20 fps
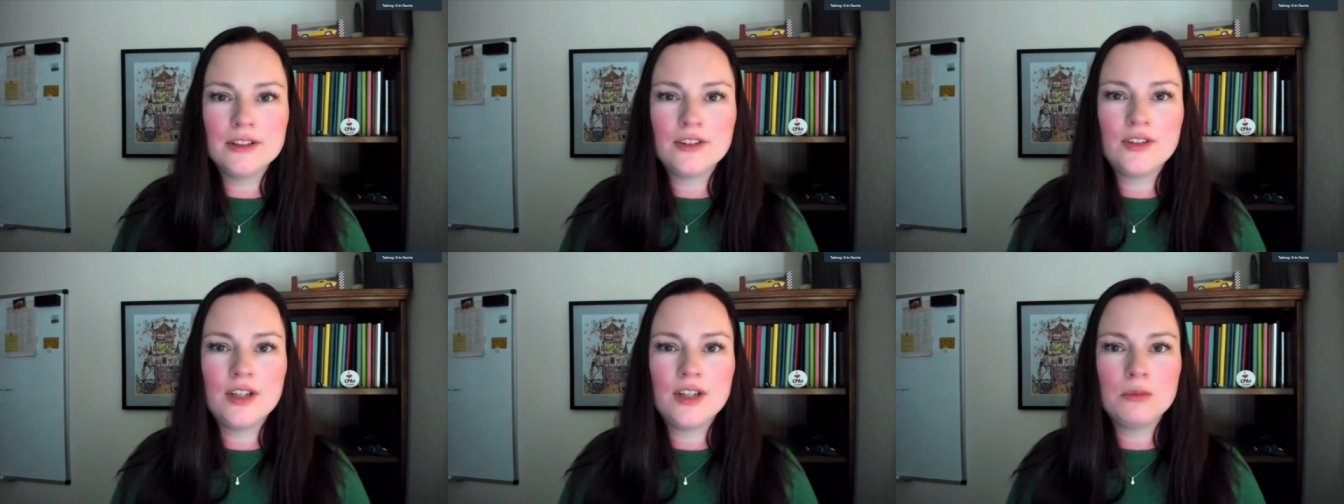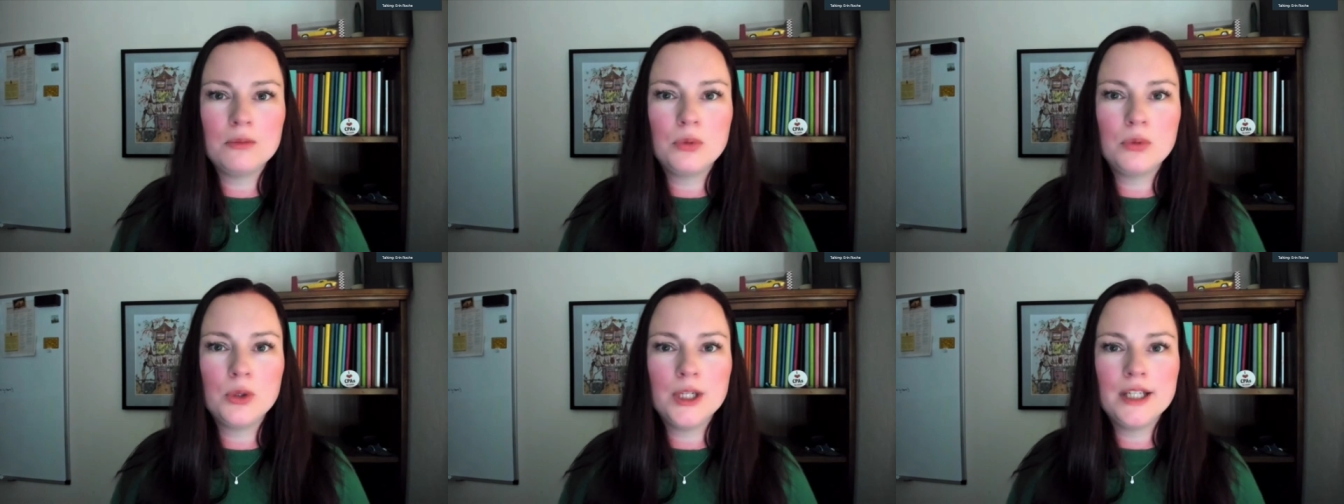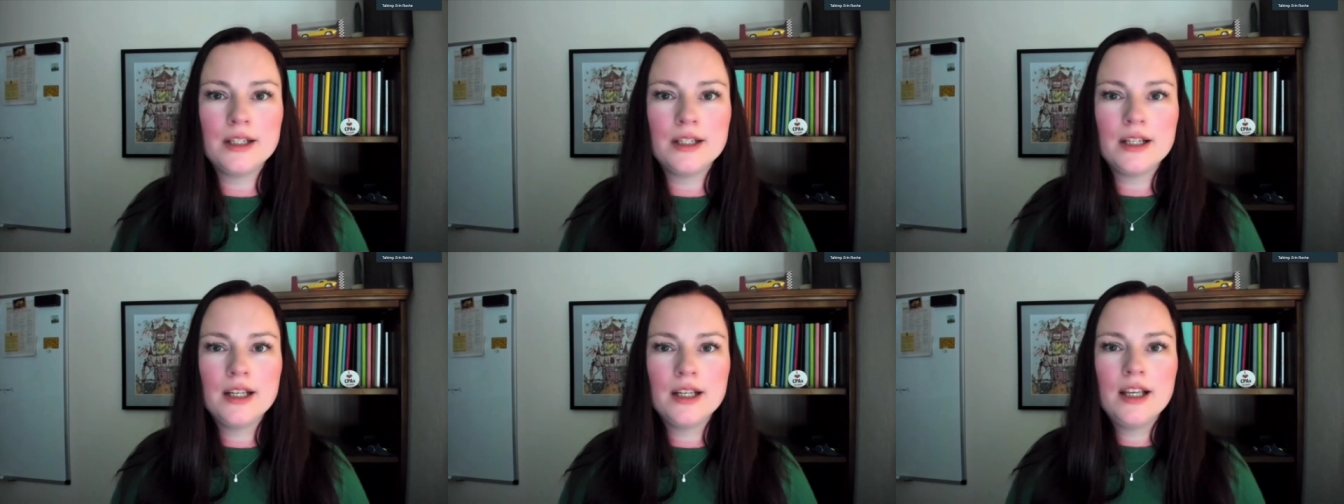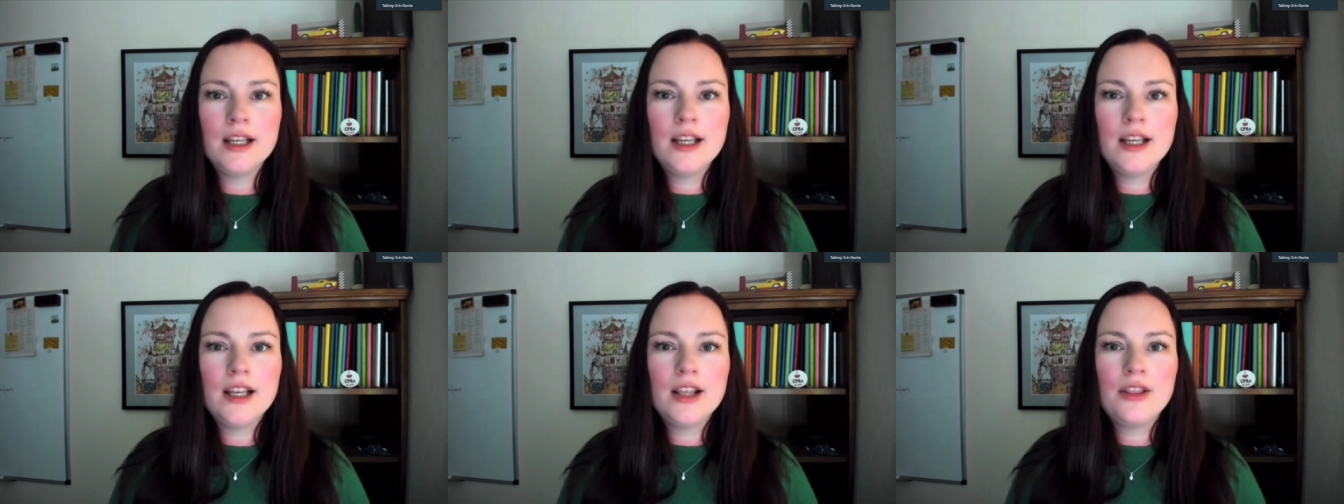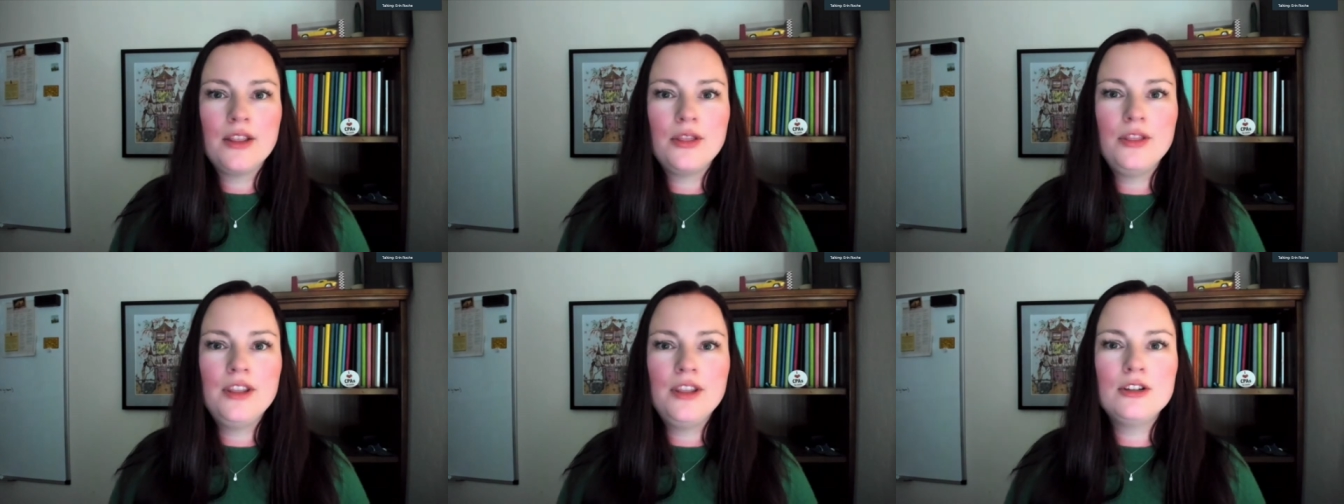standpoint,
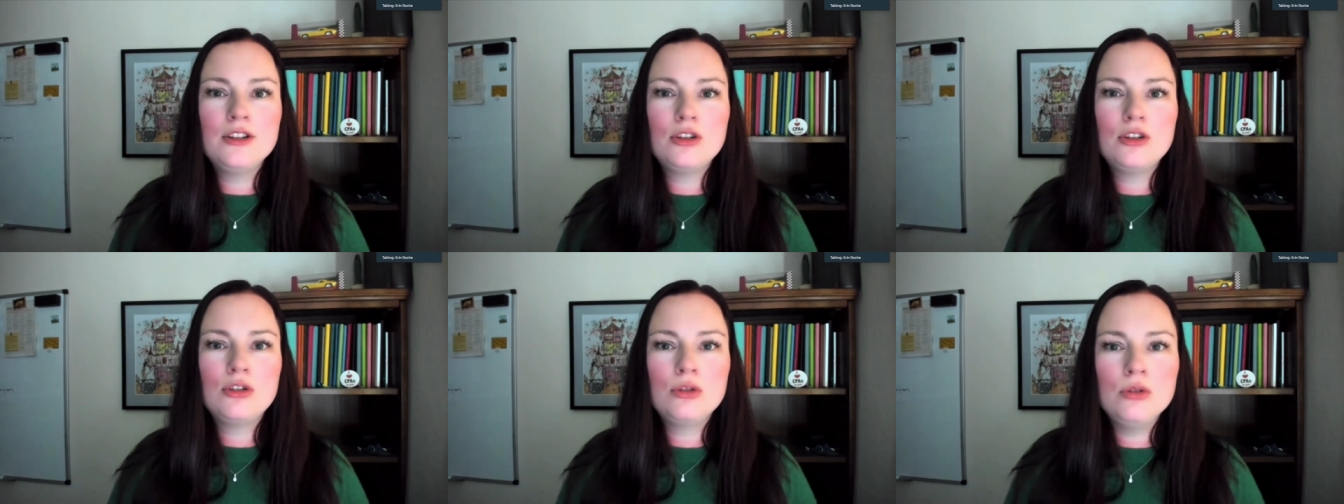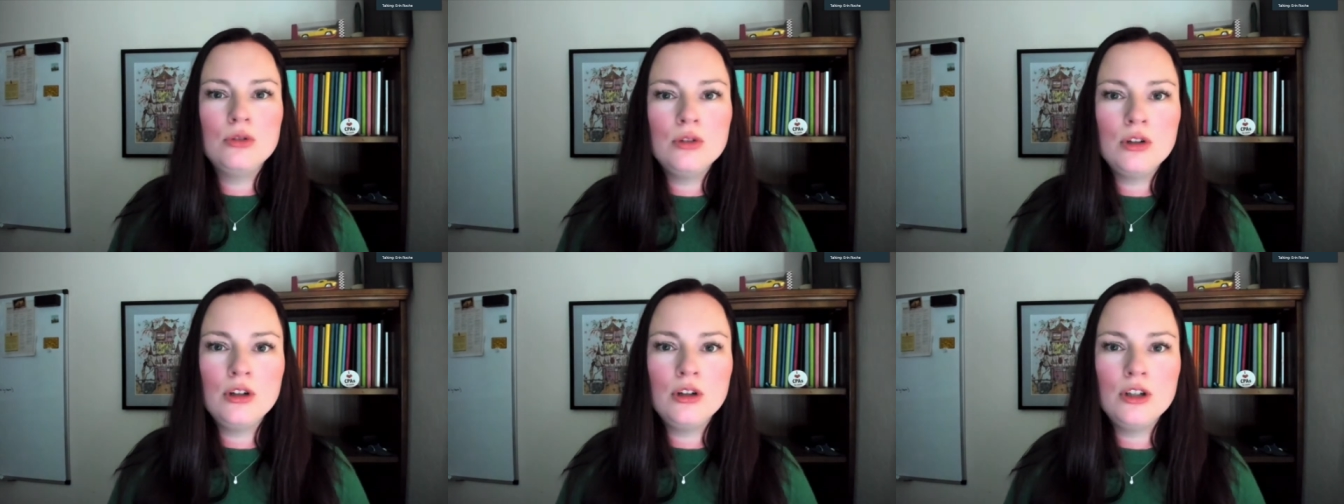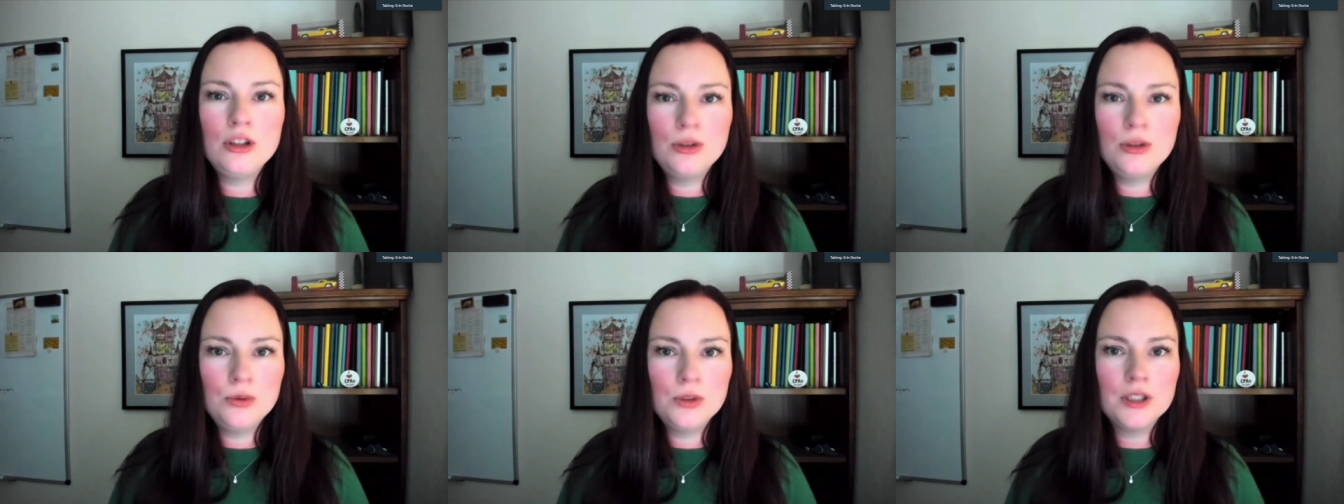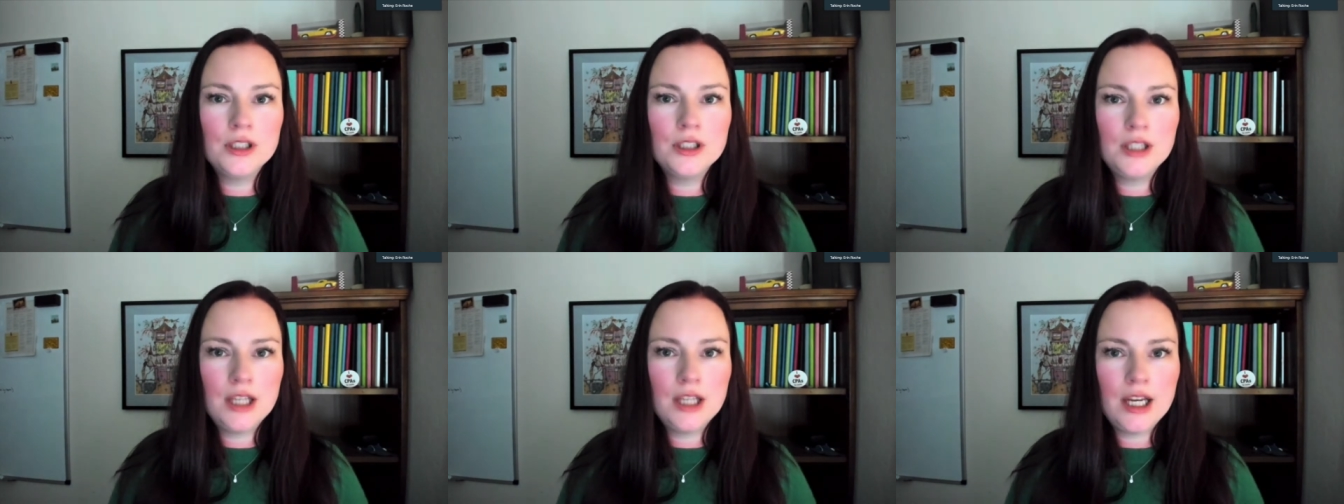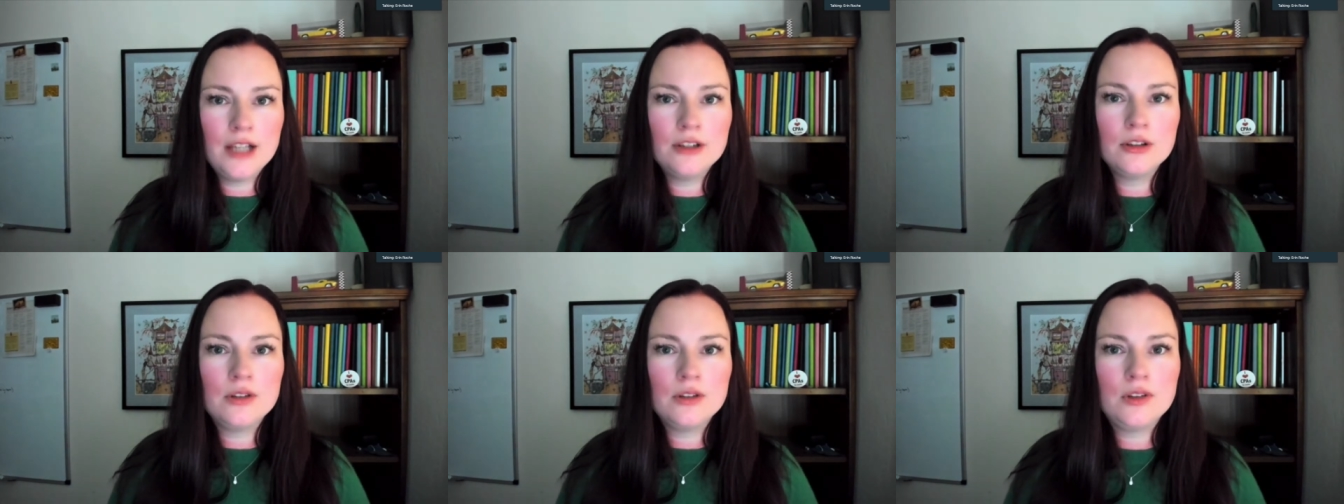the sooner you can
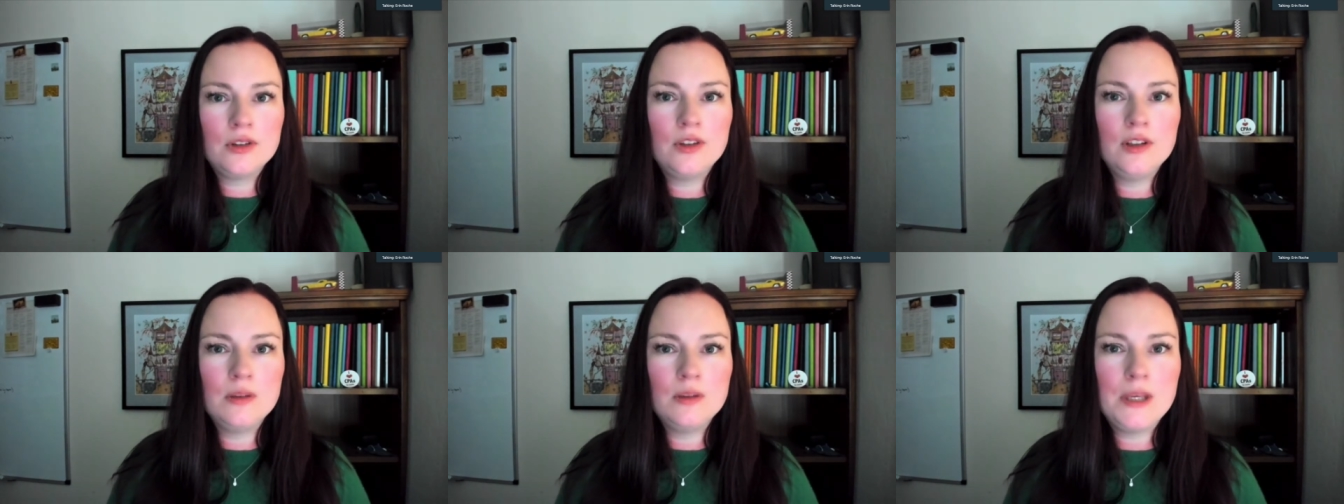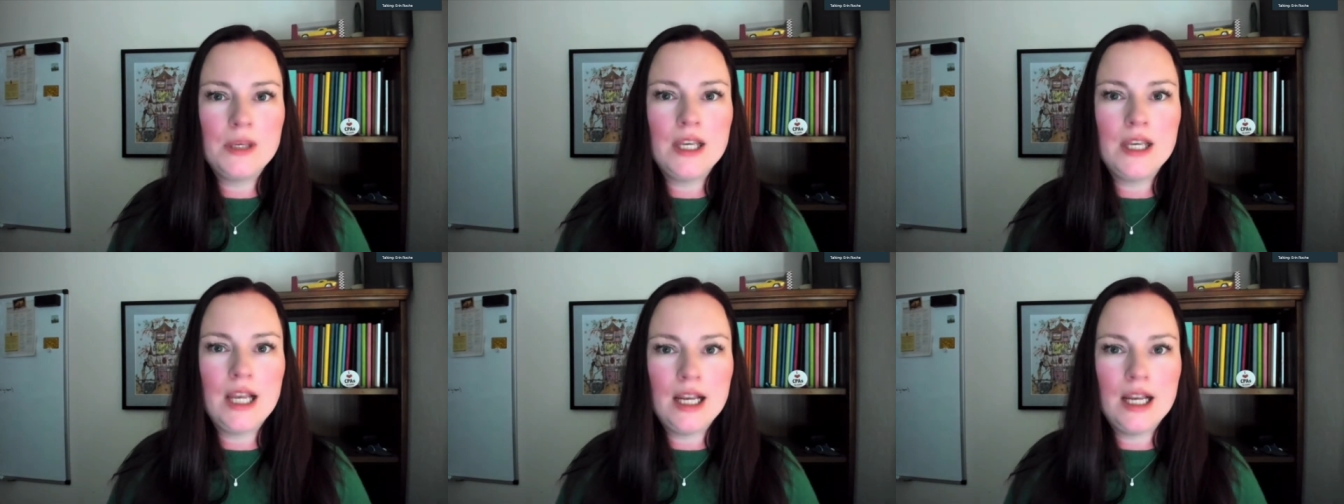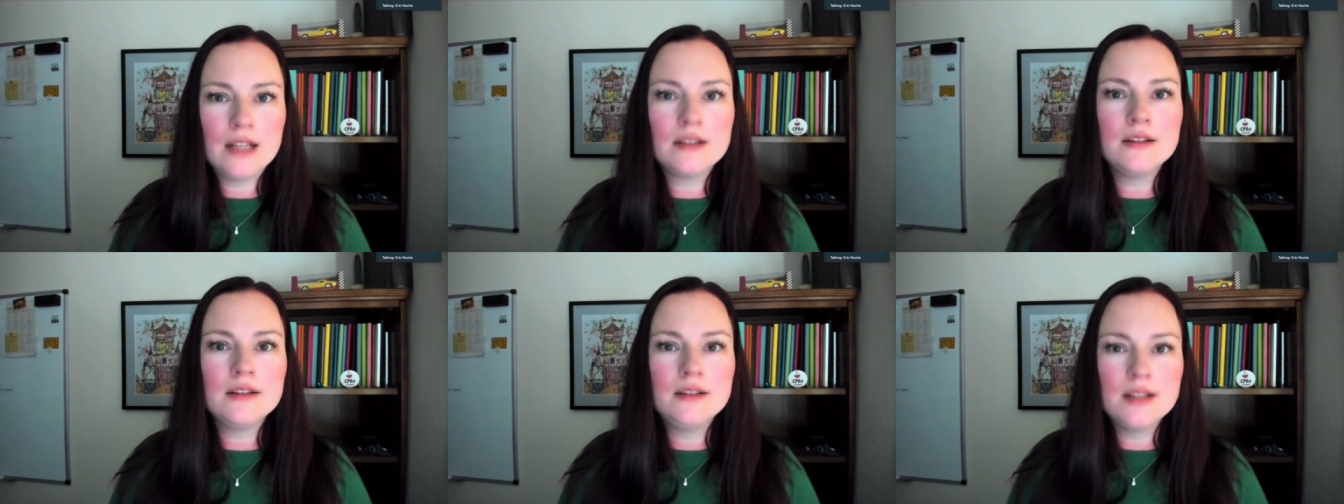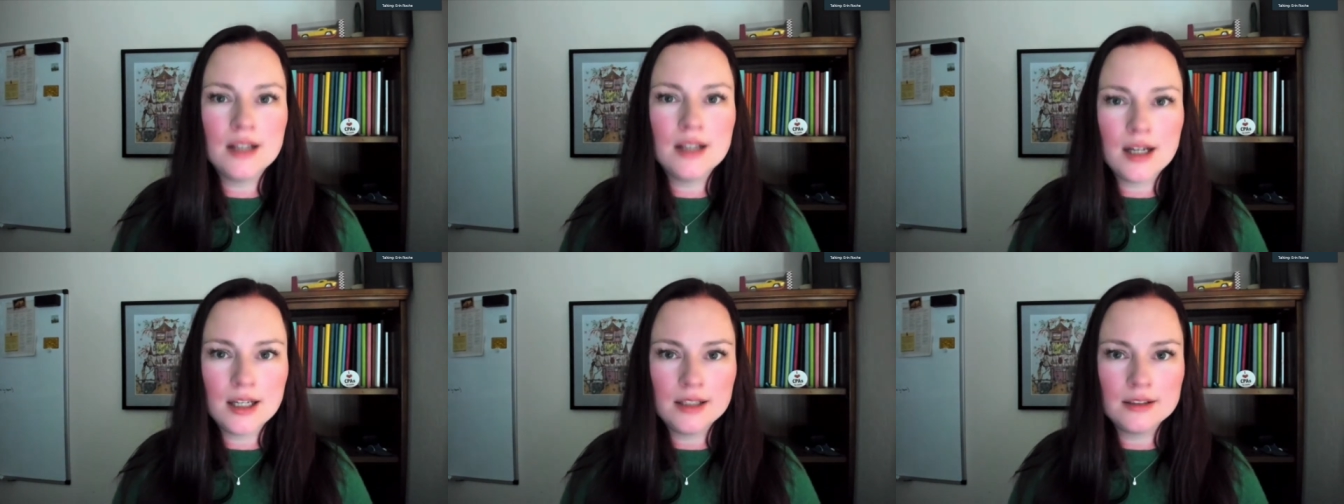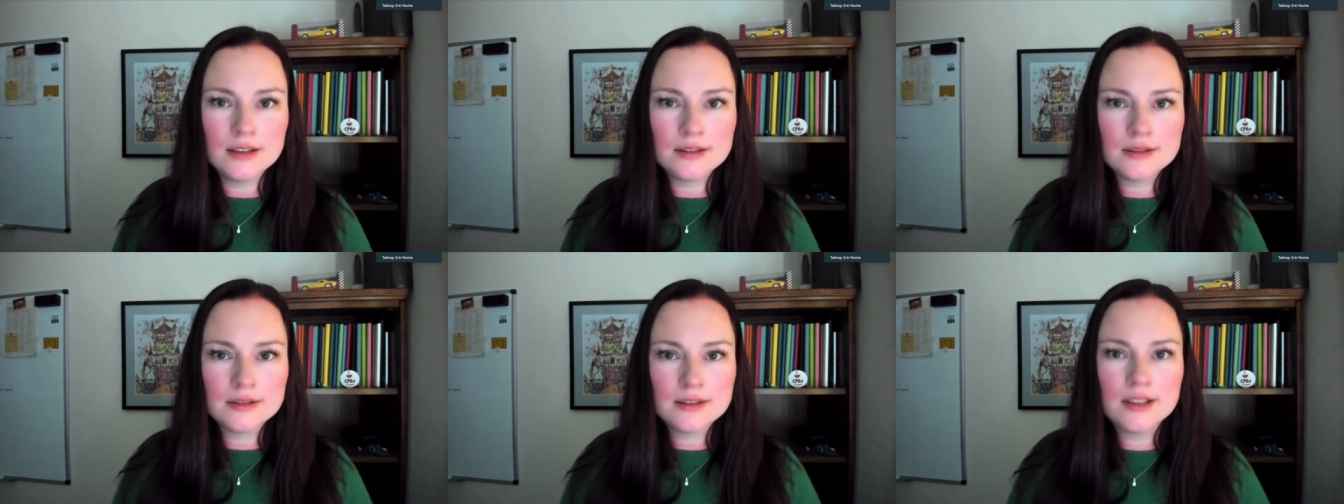get your CPA done